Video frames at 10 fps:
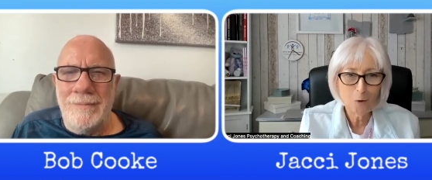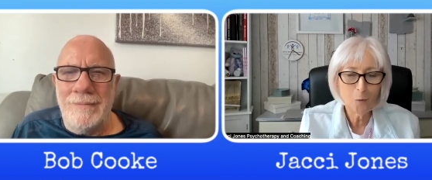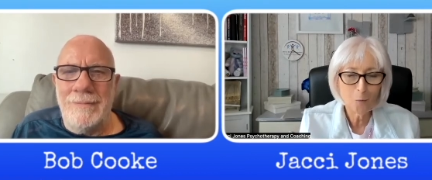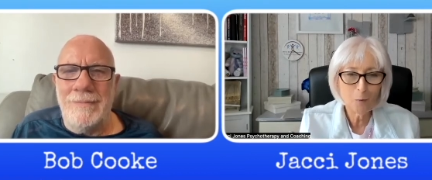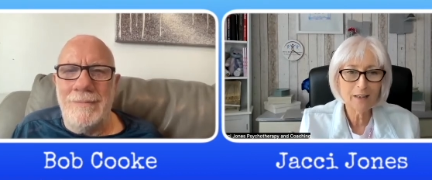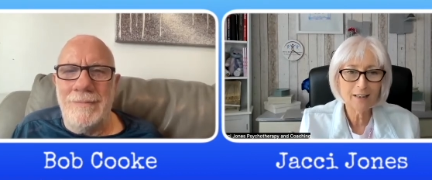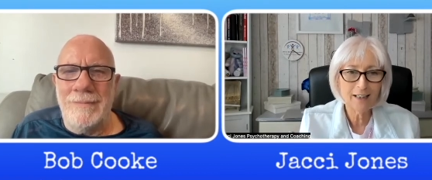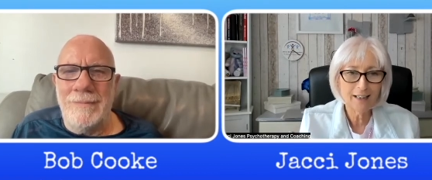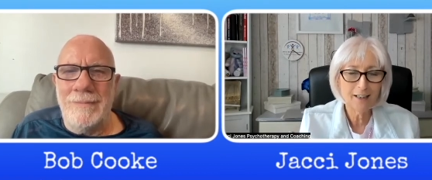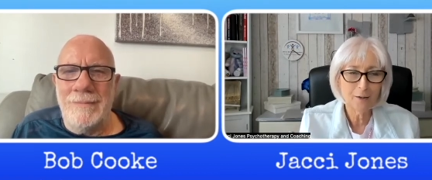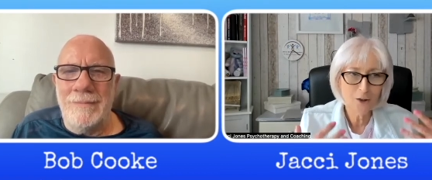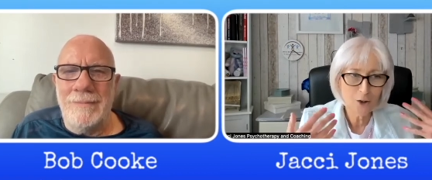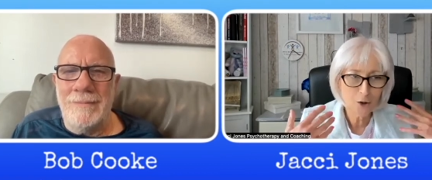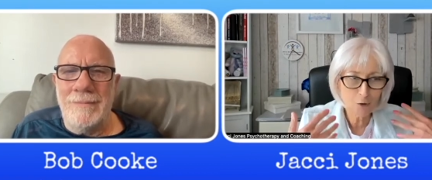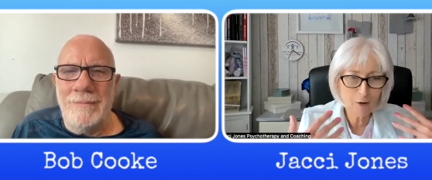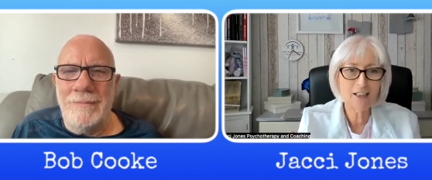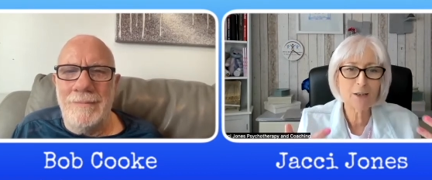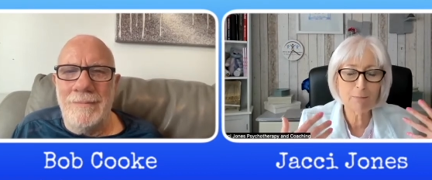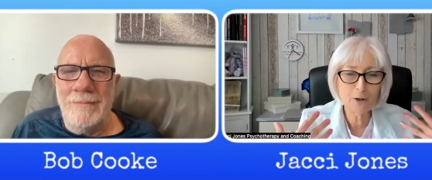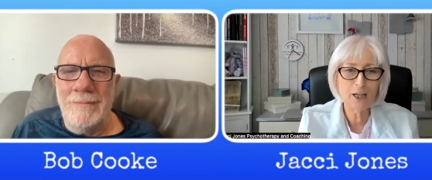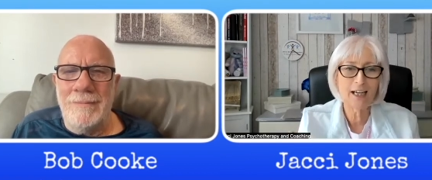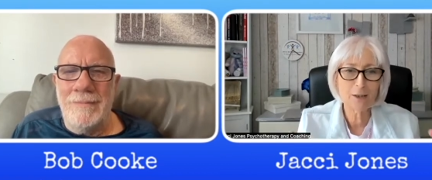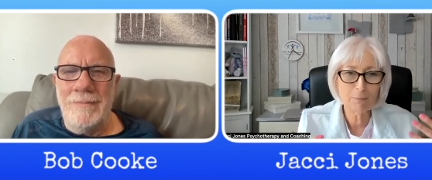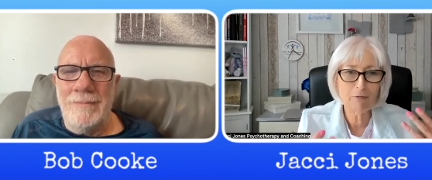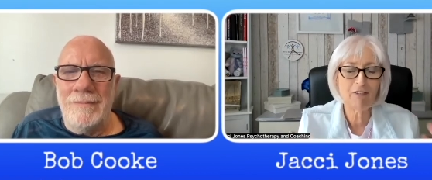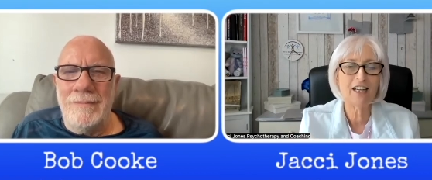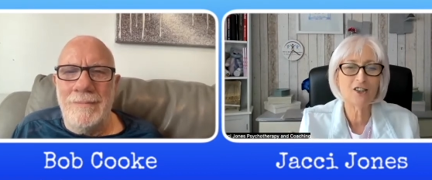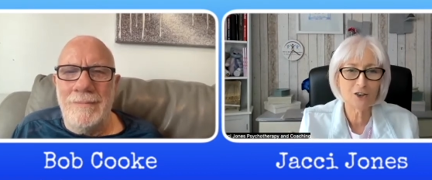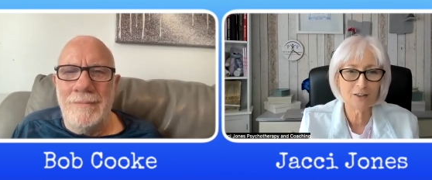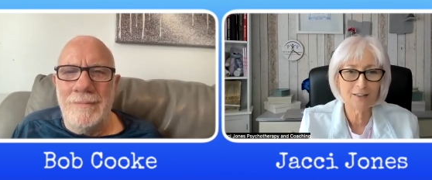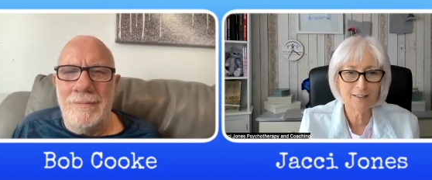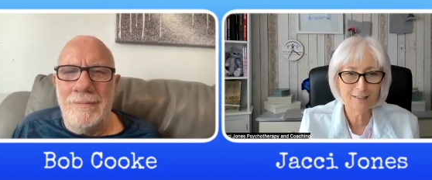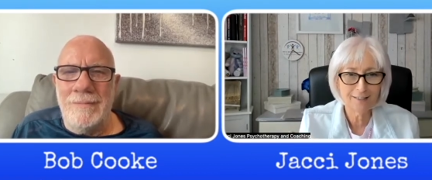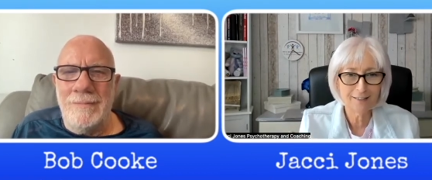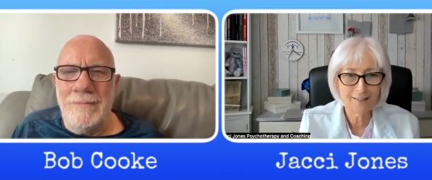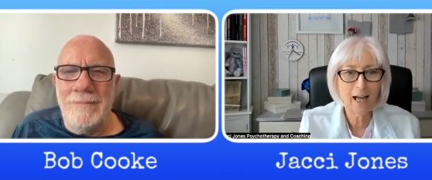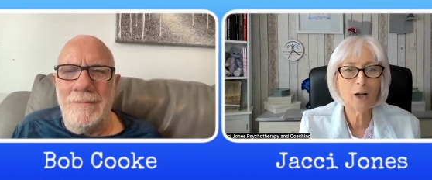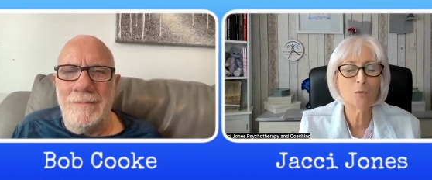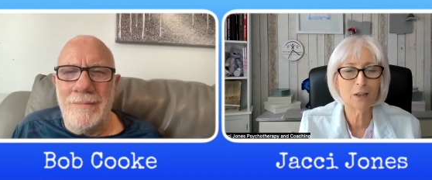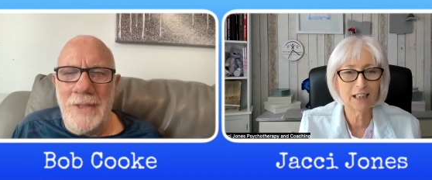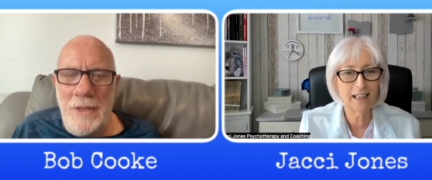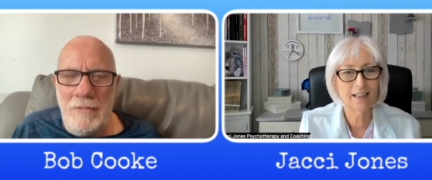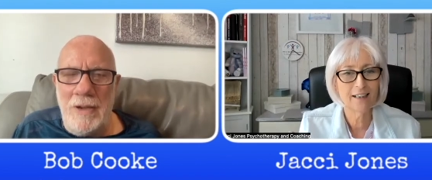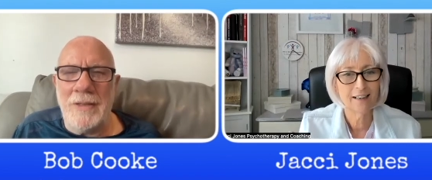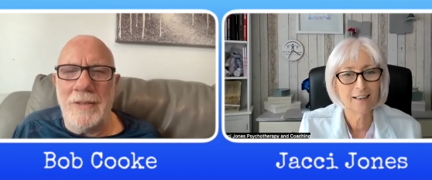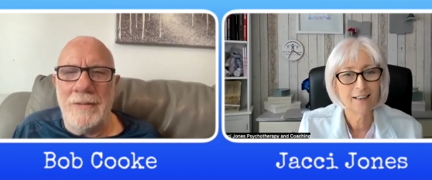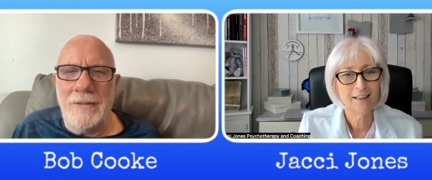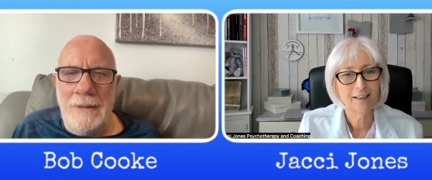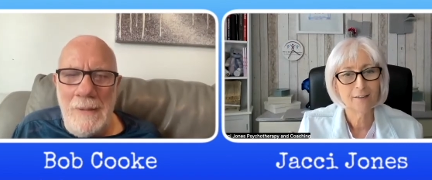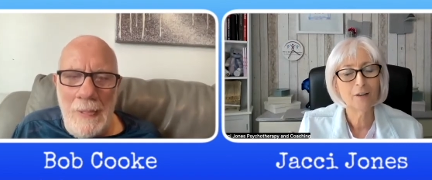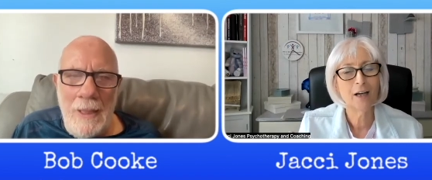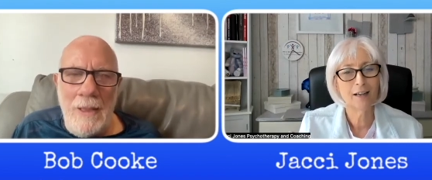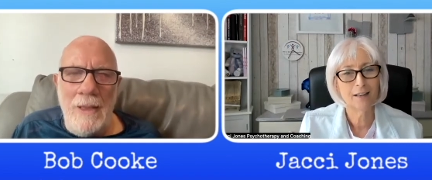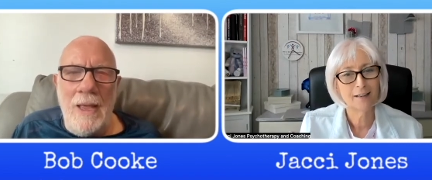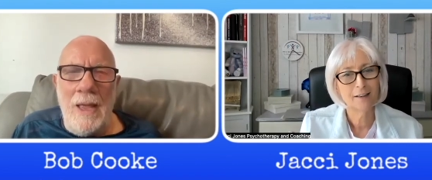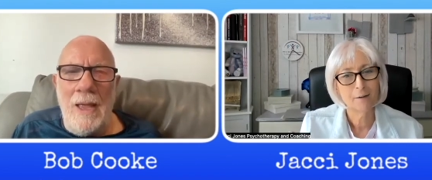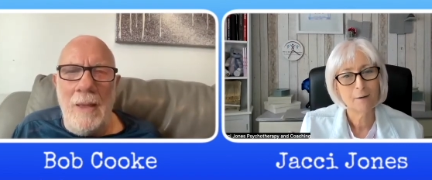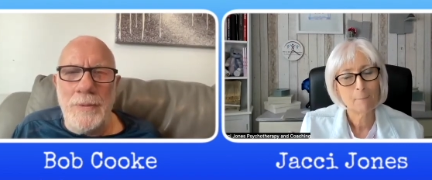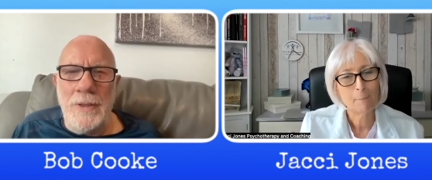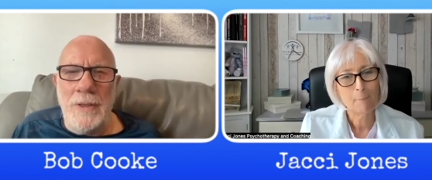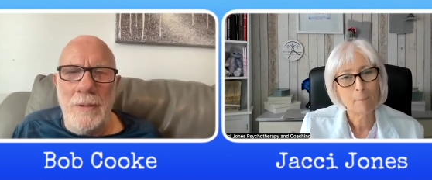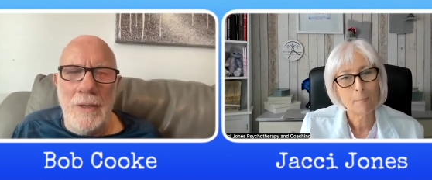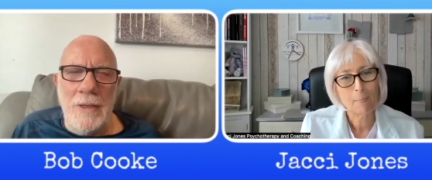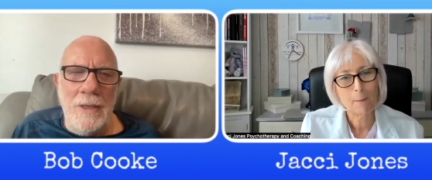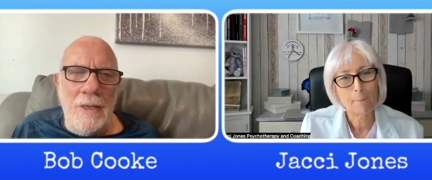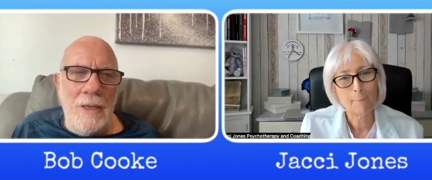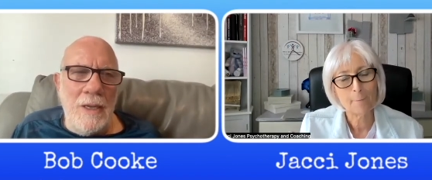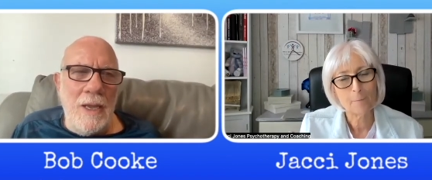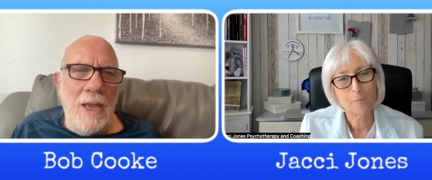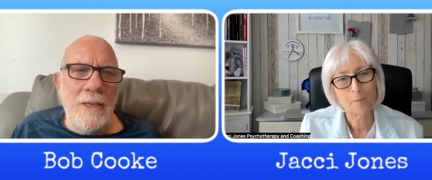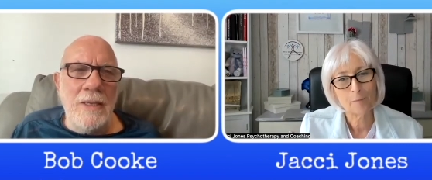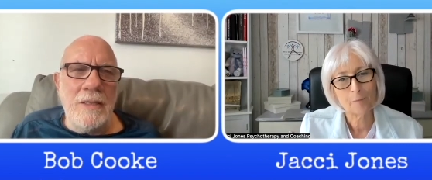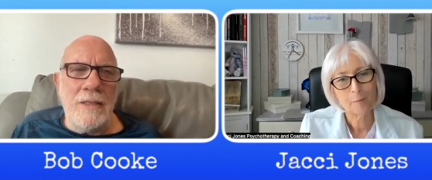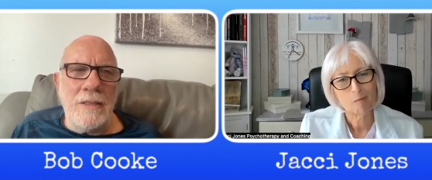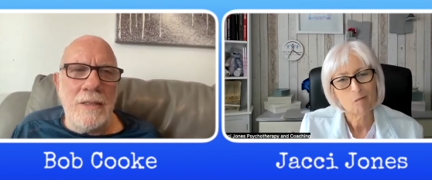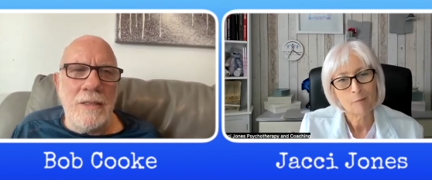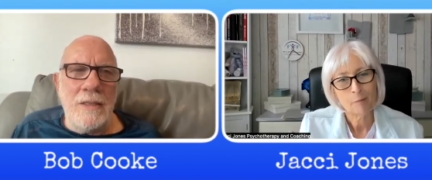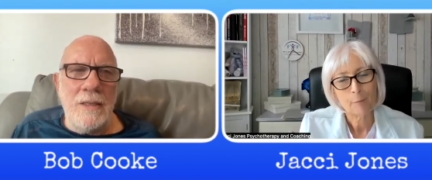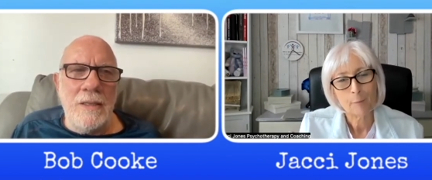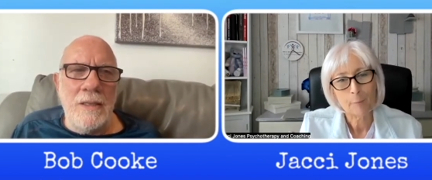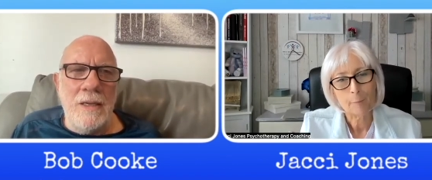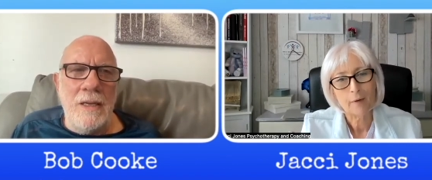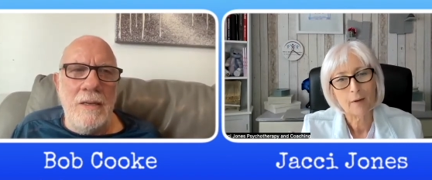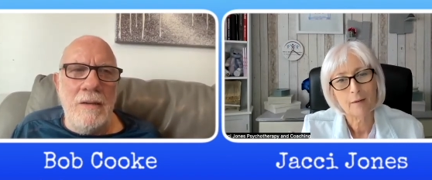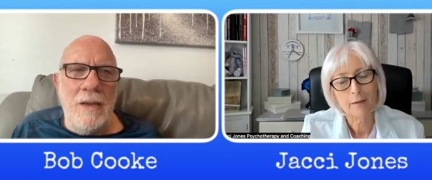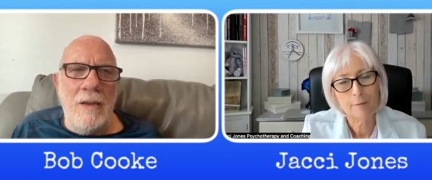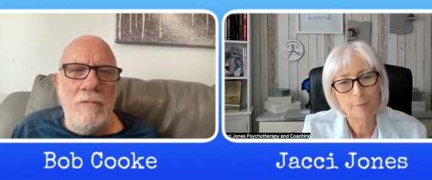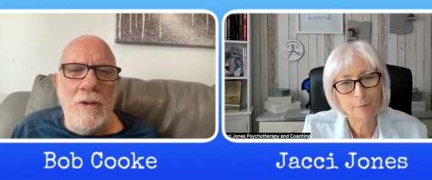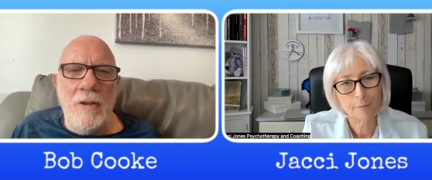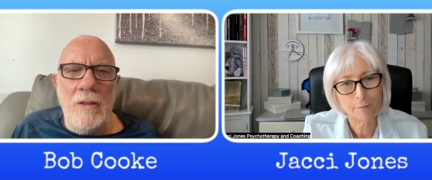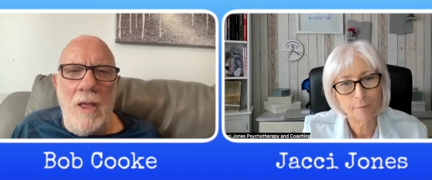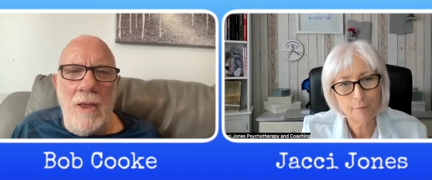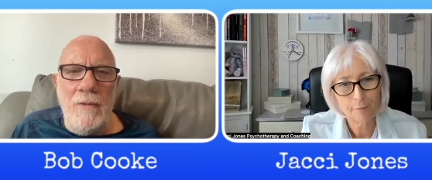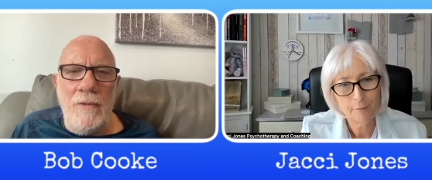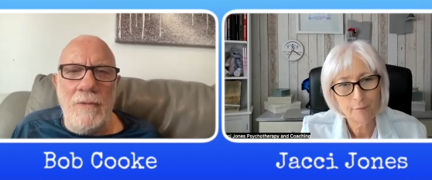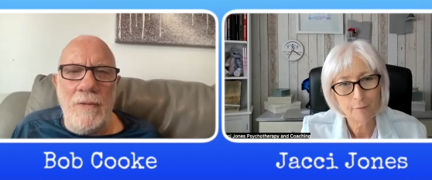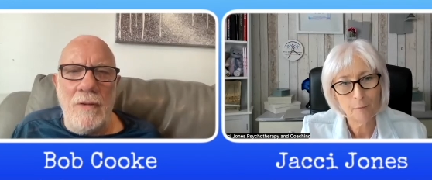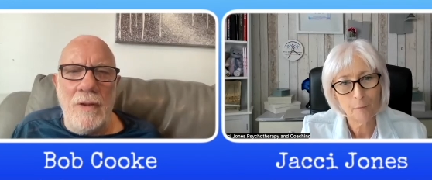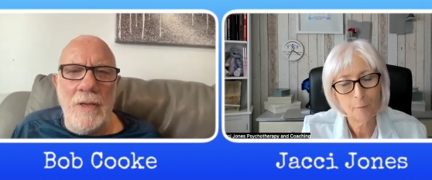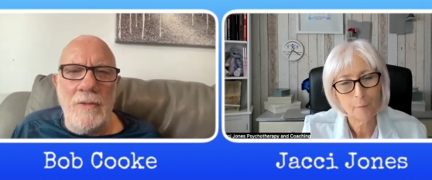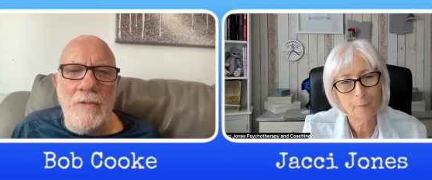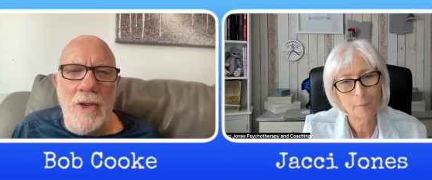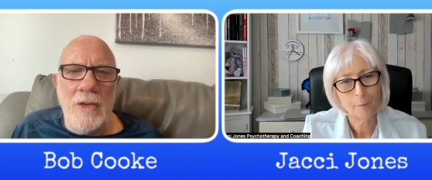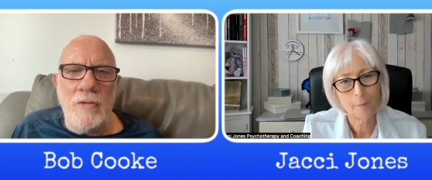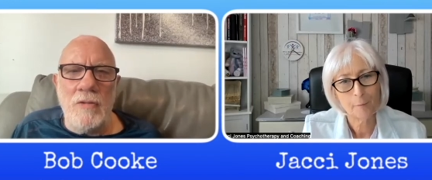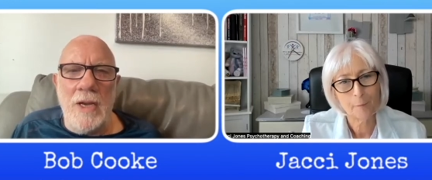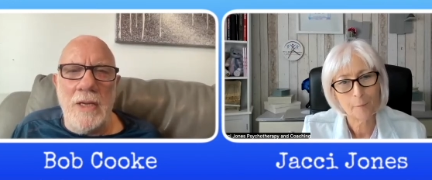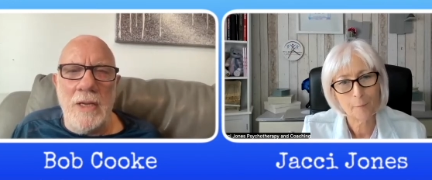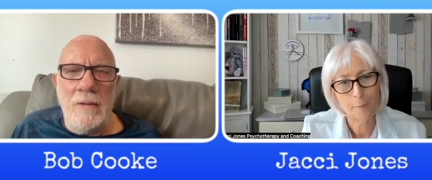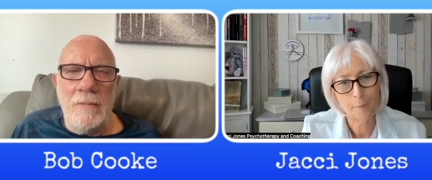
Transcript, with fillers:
Speaker 1: will try to project perfection outwardly right. yeah
Speaker 2: absolutely and it's in in real life it's very draining